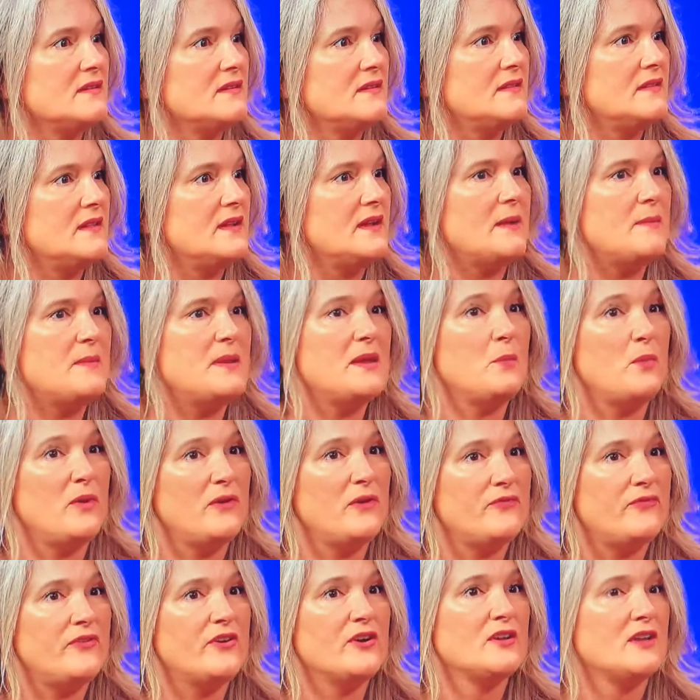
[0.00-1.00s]
We
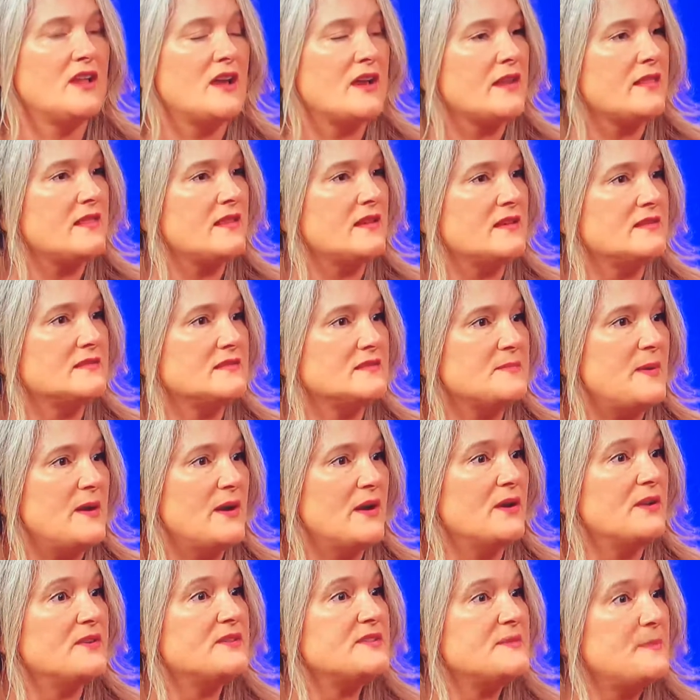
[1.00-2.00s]
fear a lot of things as
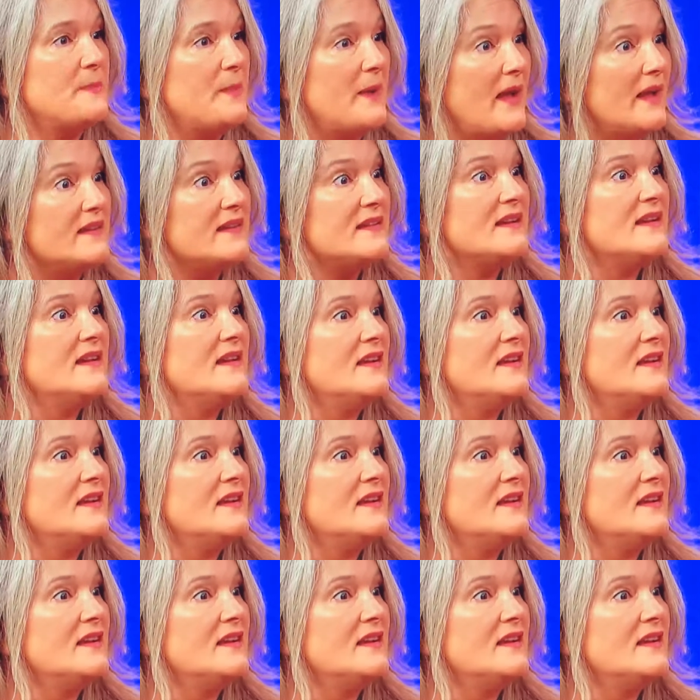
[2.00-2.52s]
parents, but